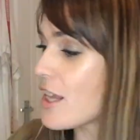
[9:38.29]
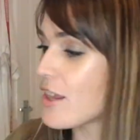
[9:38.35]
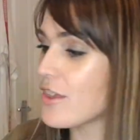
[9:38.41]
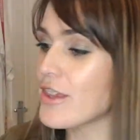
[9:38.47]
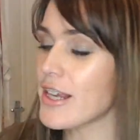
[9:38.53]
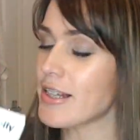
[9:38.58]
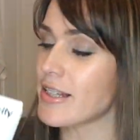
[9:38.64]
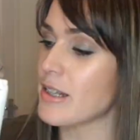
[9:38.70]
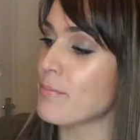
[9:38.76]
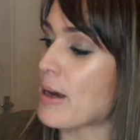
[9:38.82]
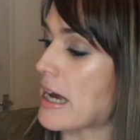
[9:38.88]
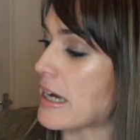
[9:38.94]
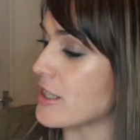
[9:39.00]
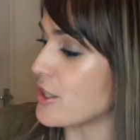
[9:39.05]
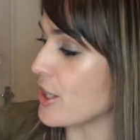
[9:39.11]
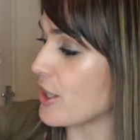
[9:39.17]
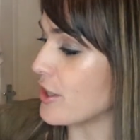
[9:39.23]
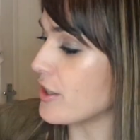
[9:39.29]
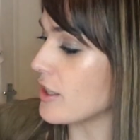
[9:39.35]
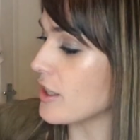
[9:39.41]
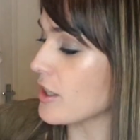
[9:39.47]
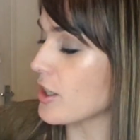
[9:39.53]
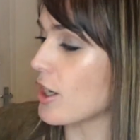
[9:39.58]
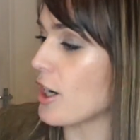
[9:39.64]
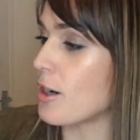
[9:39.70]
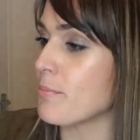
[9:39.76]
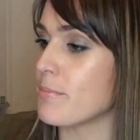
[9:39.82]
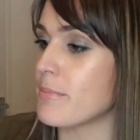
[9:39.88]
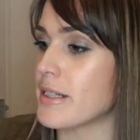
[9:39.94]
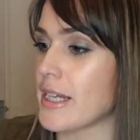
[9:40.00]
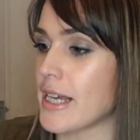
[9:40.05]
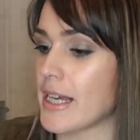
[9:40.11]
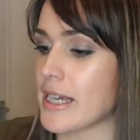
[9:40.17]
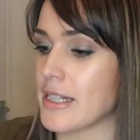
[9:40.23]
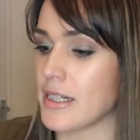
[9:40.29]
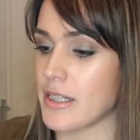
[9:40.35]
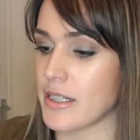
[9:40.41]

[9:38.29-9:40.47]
This pattern comes in